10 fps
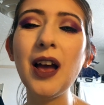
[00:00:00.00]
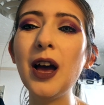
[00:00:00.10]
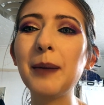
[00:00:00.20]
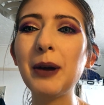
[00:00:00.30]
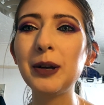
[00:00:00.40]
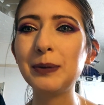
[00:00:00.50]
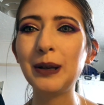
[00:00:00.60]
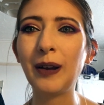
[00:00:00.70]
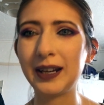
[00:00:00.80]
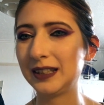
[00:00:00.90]
hope
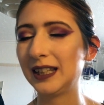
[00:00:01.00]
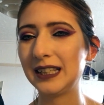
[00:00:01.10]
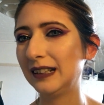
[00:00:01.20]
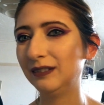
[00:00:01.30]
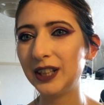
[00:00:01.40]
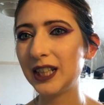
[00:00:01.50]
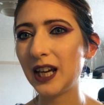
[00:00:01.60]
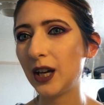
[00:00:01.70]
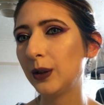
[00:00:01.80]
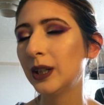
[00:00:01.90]
you liked this little
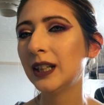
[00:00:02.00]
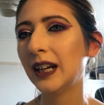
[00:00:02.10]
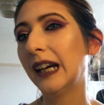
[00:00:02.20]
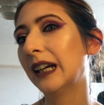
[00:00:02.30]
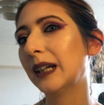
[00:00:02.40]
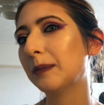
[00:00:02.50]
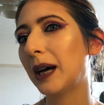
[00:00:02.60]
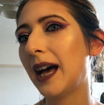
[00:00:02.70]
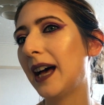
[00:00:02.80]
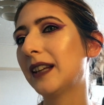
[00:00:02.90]
video,
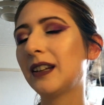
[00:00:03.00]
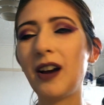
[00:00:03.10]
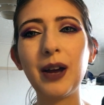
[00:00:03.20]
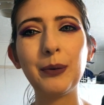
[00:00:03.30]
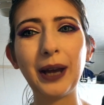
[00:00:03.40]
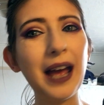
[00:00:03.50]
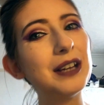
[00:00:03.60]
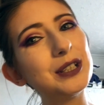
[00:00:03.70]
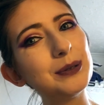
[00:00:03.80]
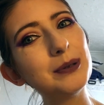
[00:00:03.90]
and I will
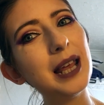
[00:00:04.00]
catch you all